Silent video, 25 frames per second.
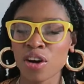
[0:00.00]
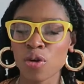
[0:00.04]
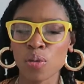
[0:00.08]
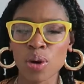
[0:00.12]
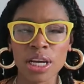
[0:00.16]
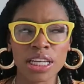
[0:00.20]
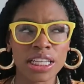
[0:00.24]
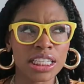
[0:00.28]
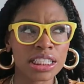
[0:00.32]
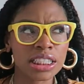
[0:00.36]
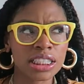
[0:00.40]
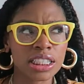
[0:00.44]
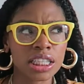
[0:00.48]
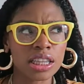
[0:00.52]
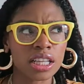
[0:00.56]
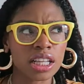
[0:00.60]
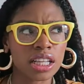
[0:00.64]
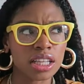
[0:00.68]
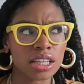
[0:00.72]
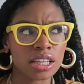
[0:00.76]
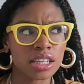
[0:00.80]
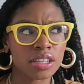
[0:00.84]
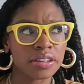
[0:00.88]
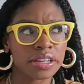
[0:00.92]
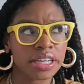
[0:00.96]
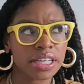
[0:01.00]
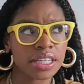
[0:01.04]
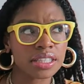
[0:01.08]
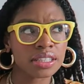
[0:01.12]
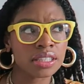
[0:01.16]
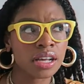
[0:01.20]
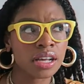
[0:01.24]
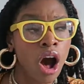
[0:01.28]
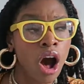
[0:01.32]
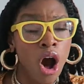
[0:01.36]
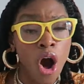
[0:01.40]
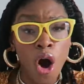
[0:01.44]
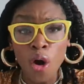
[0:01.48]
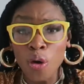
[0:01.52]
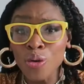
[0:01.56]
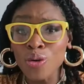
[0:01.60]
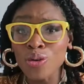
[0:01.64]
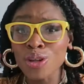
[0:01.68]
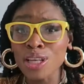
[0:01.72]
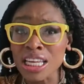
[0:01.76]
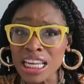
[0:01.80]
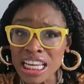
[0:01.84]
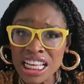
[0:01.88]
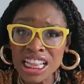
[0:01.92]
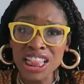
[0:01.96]
Wait, that's not the lyrics.
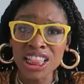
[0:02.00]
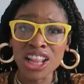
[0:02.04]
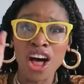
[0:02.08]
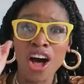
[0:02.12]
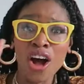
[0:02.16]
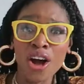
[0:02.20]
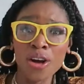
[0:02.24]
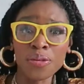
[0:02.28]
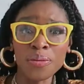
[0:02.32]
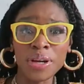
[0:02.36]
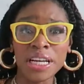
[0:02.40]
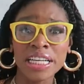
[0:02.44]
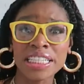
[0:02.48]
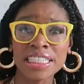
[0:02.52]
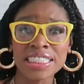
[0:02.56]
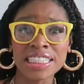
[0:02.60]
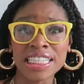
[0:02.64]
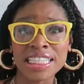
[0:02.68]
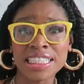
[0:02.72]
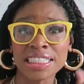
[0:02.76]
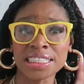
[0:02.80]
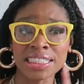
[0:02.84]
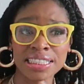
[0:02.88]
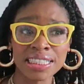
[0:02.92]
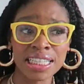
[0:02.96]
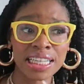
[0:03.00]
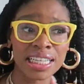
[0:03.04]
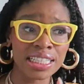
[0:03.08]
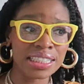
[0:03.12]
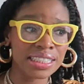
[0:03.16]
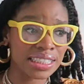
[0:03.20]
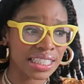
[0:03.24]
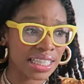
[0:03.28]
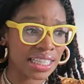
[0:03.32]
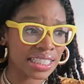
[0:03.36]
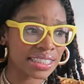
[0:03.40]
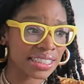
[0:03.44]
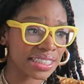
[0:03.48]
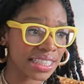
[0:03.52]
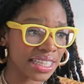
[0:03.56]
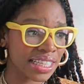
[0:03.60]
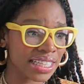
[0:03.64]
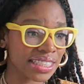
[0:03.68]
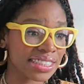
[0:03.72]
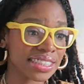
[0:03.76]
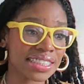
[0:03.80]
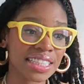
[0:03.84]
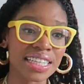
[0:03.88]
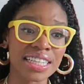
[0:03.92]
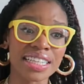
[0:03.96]
Only Lauren does dun dun
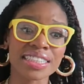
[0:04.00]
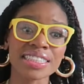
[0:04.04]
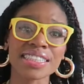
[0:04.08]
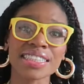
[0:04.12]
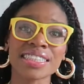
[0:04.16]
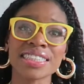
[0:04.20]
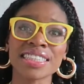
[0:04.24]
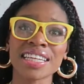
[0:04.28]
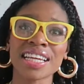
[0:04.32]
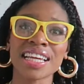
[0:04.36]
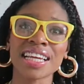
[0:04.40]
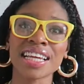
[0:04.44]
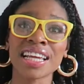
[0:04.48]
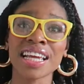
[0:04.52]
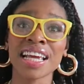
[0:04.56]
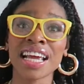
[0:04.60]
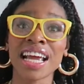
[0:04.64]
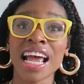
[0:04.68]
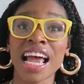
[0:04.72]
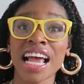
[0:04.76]
dun dun dun dun.